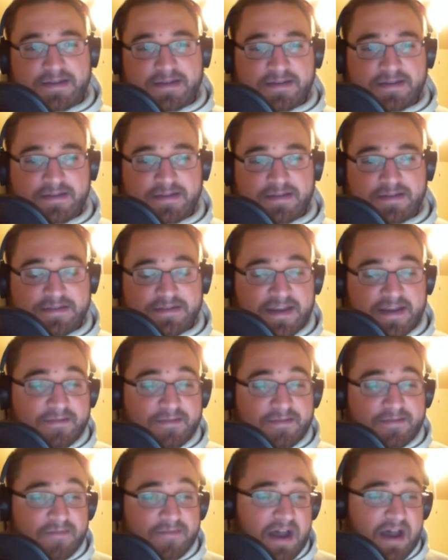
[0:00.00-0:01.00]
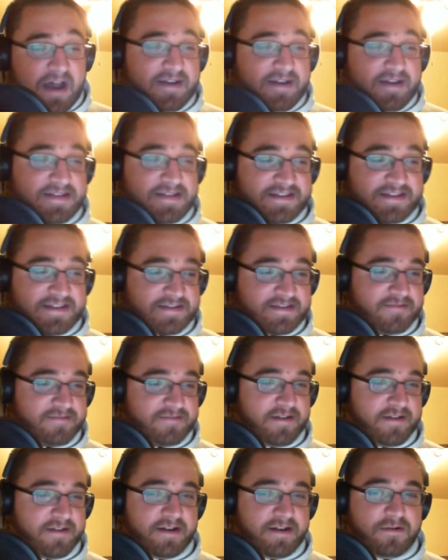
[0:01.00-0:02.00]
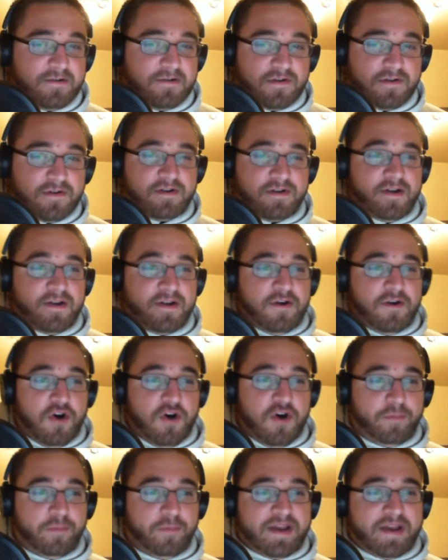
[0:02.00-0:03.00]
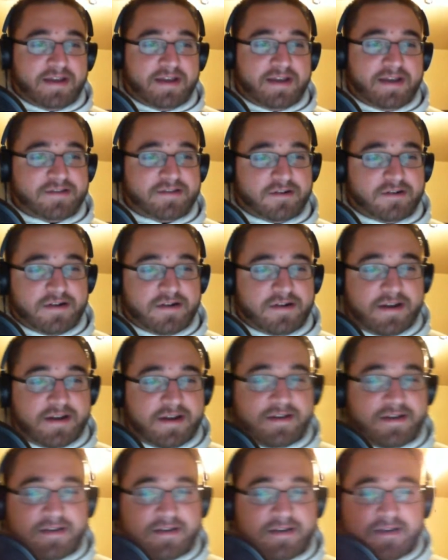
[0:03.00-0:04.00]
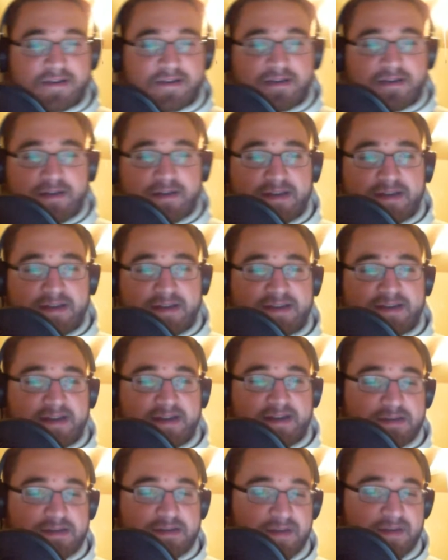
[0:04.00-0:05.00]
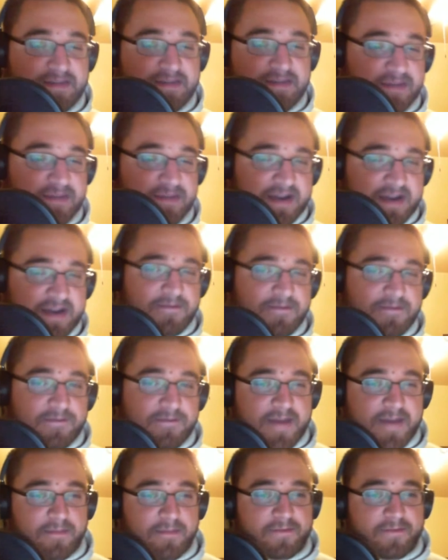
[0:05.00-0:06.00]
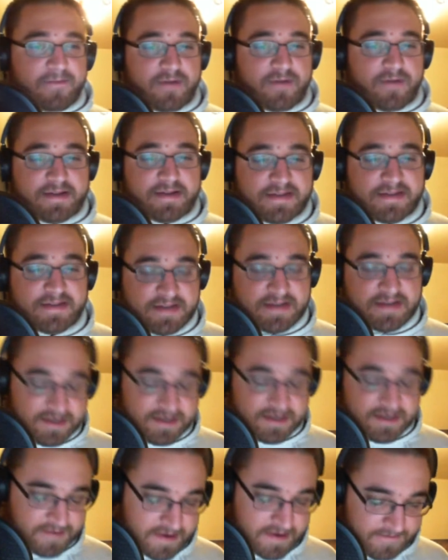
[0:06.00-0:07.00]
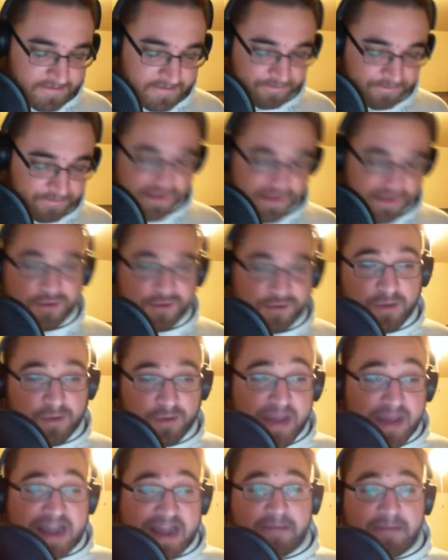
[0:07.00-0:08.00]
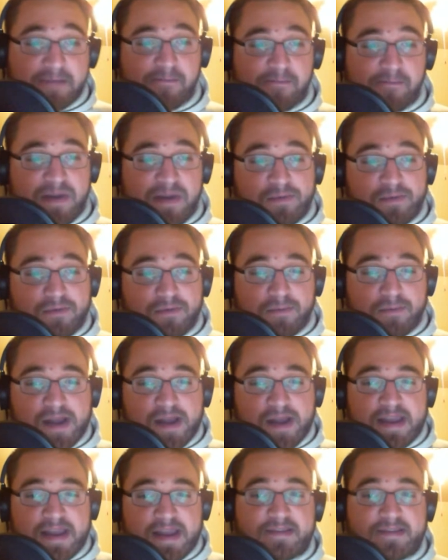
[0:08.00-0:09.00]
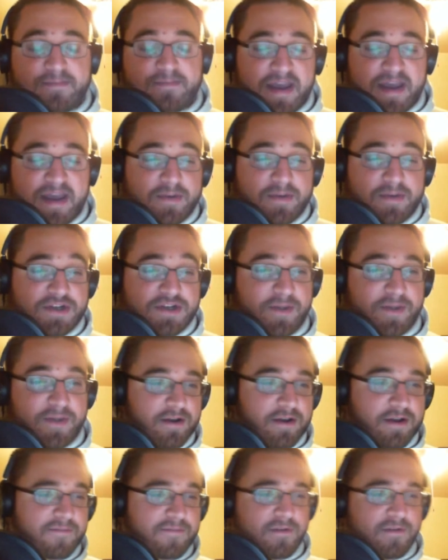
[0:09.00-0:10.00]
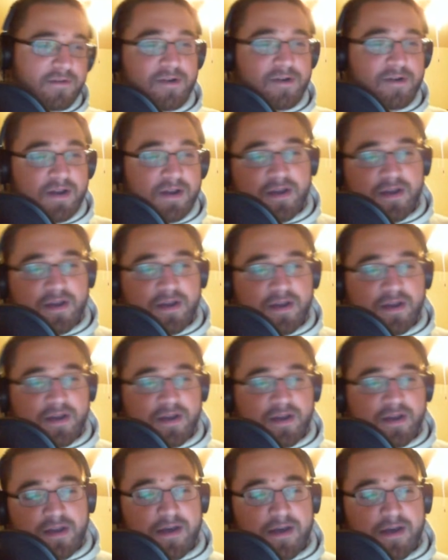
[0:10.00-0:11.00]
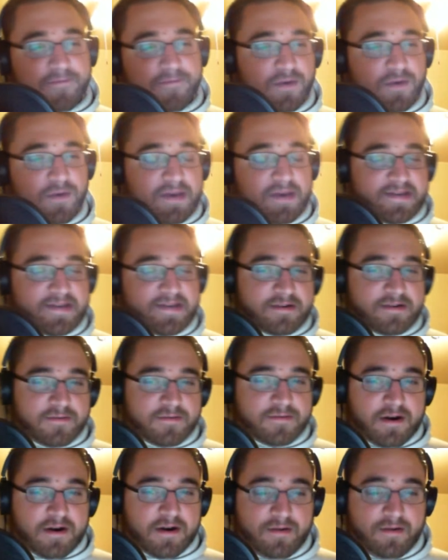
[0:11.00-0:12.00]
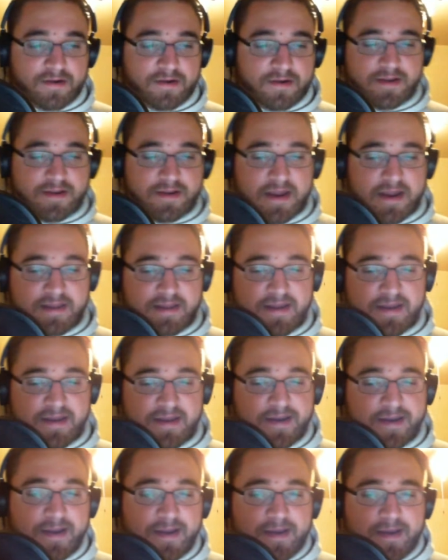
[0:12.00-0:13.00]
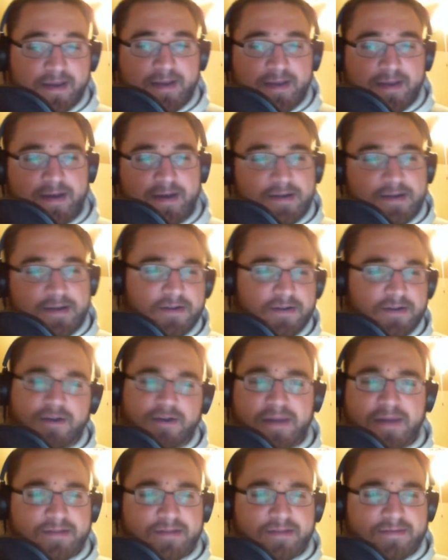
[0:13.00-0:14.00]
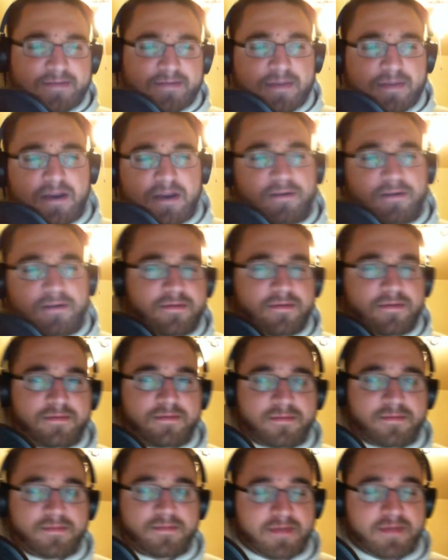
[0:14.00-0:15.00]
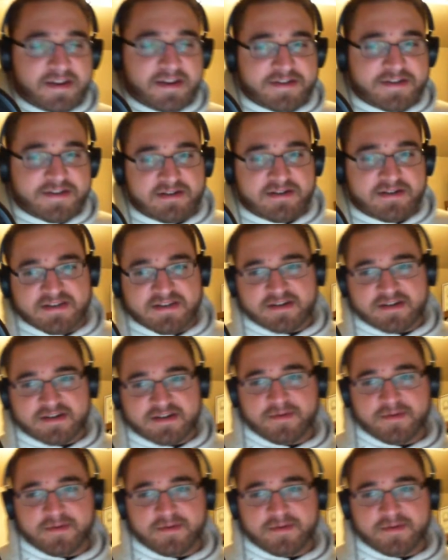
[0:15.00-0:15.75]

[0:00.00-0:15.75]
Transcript: so yeah, holiday seasons are right around the corner. Hope you guys are excited to spend some time with your family and friends and such. But we're back. Bear Report Podcast is back. We should be good for a few weeks here in a row, and then don't know about next year and such. But